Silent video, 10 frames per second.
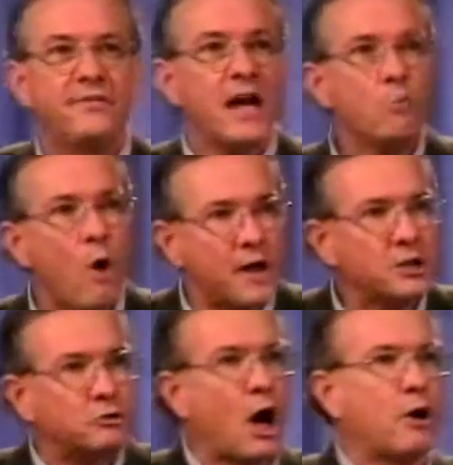They want
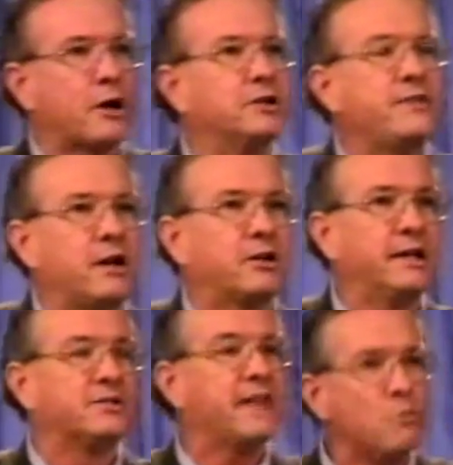you talking to their
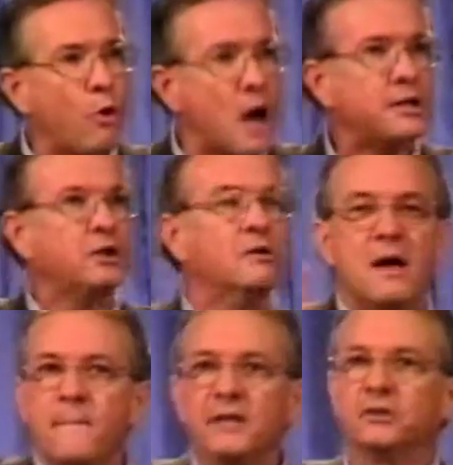kids. They want you
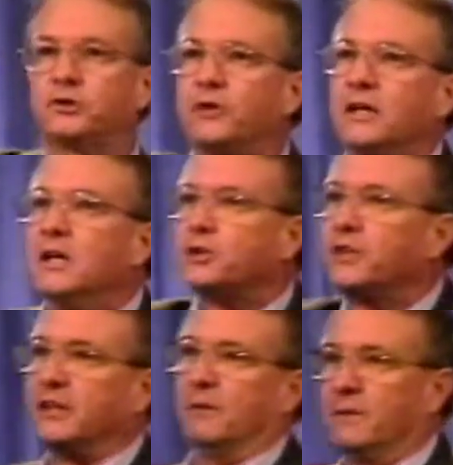ministering to
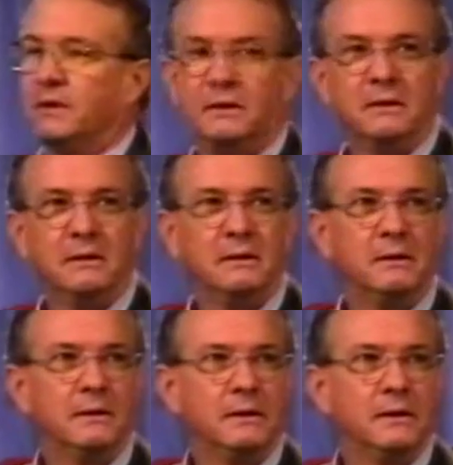them.
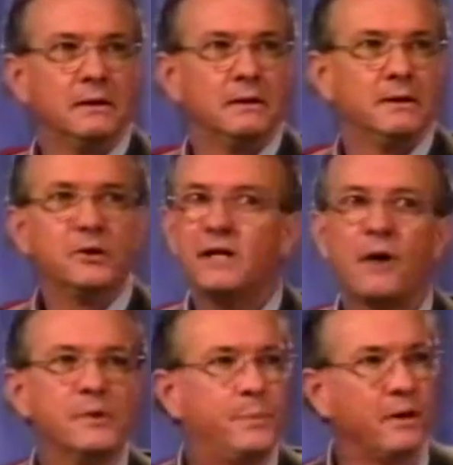You're not
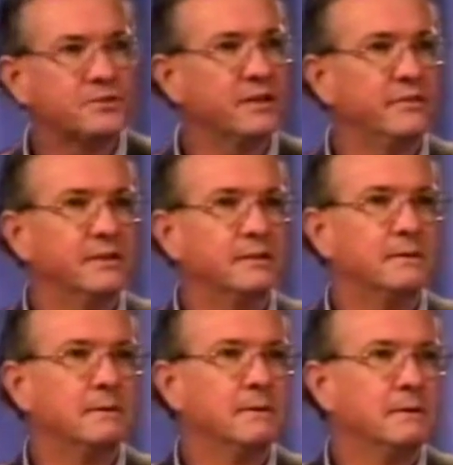repulsive,
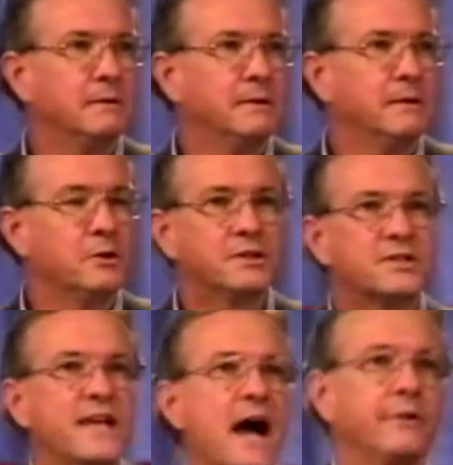you're
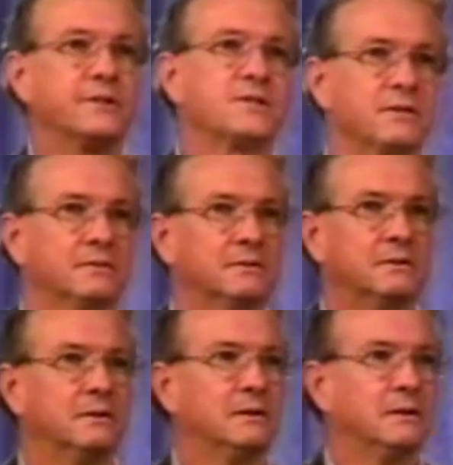desirous.
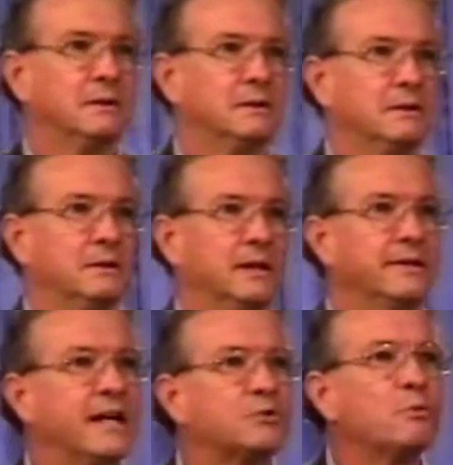And
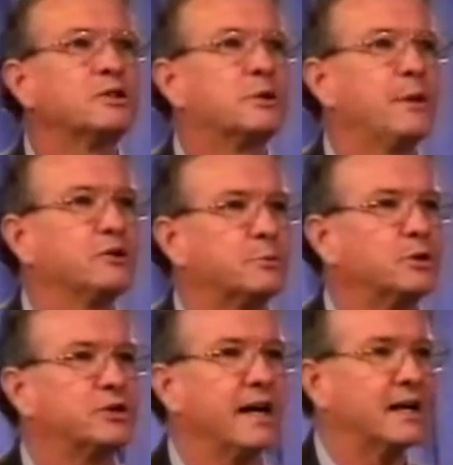that's what we're supposed to
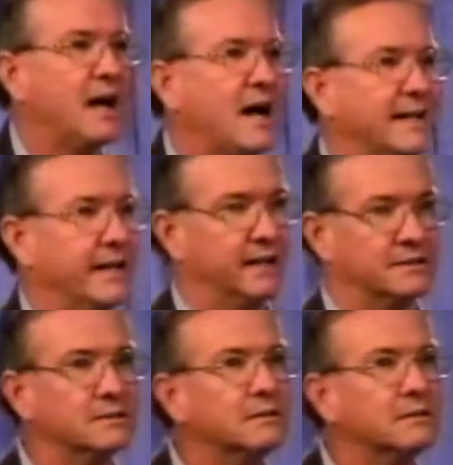project God as.